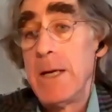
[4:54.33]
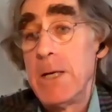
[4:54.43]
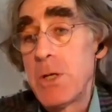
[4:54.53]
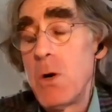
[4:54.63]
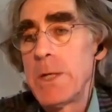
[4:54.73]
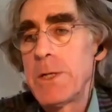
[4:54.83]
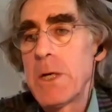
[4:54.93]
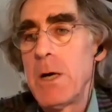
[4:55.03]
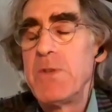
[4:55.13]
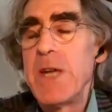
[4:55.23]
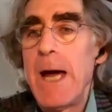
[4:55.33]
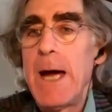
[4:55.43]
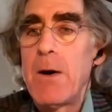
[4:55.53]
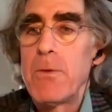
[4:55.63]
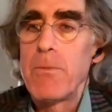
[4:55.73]
is going to come
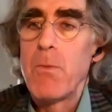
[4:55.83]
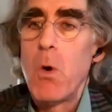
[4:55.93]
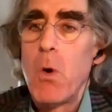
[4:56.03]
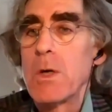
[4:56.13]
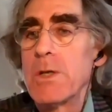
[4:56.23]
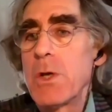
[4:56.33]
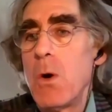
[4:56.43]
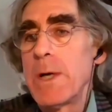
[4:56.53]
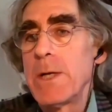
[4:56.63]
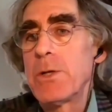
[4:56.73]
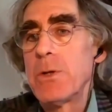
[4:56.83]
down or is going